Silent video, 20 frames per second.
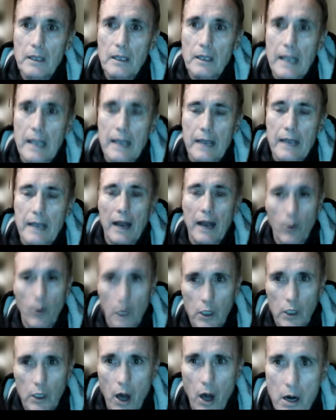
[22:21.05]
And I
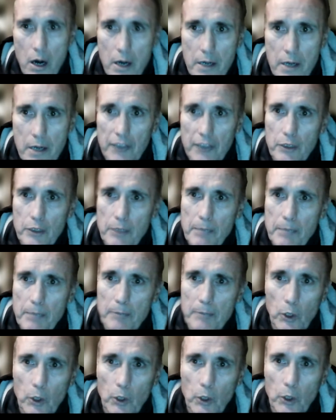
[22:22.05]
work hard. I treat
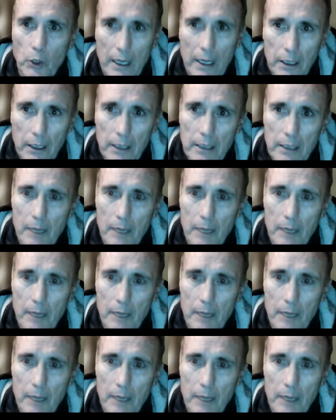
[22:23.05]
people correctly.